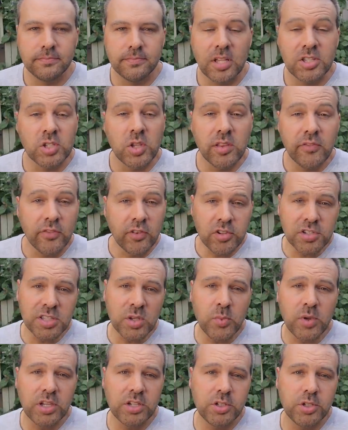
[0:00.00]
So the first
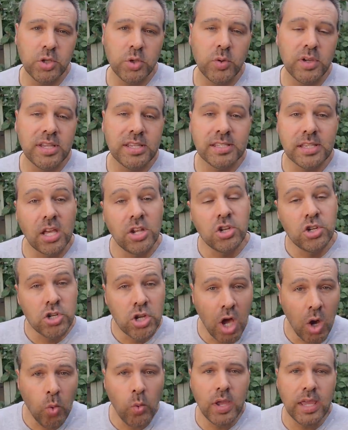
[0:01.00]
thing we can do is
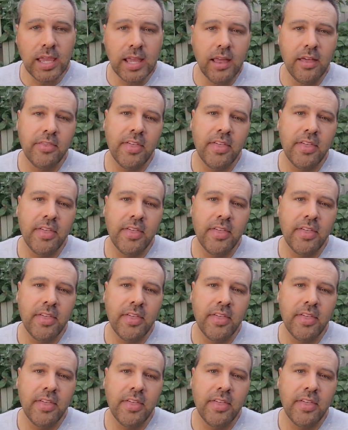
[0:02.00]
knowing